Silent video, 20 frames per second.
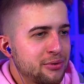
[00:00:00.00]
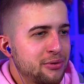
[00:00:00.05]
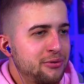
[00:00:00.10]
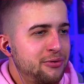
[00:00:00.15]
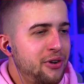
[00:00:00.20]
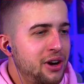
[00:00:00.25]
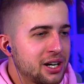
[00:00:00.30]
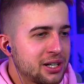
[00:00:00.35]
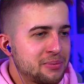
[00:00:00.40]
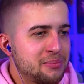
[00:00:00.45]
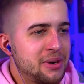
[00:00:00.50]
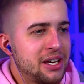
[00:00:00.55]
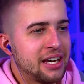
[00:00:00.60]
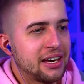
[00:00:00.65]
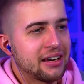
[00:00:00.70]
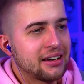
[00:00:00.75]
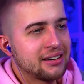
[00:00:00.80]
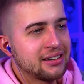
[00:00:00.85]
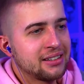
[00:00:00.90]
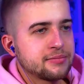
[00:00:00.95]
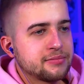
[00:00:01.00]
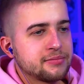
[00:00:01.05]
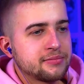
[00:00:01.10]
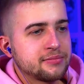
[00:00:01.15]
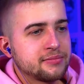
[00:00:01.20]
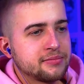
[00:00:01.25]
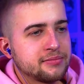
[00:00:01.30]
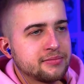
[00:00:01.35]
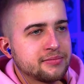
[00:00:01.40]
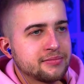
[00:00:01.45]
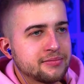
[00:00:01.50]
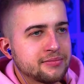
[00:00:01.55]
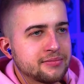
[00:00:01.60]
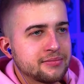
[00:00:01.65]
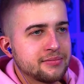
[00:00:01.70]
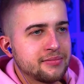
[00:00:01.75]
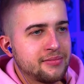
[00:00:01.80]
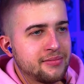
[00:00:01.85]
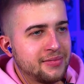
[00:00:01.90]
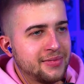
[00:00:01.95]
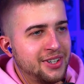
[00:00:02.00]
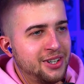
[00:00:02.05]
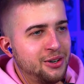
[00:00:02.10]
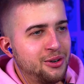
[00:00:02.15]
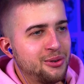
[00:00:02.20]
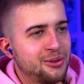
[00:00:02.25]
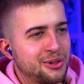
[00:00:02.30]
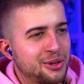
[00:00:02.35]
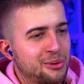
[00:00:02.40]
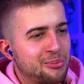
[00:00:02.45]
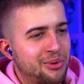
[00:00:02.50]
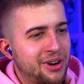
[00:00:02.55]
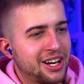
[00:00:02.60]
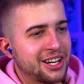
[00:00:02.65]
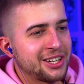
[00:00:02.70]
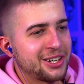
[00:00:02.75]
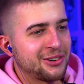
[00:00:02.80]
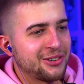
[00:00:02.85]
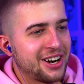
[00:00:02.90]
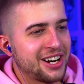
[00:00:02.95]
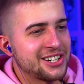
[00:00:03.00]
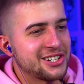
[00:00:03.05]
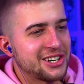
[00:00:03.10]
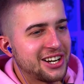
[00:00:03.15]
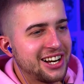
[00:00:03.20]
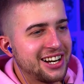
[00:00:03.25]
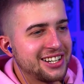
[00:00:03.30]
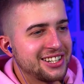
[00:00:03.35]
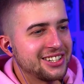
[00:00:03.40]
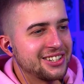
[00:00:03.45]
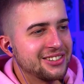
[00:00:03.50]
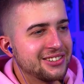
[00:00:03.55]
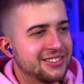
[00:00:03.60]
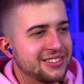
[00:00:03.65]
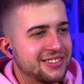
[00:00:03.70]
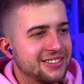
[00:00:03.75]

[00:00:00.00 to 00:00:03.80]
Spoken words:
Fuck me. Oh, you're proud of creation, aren't you?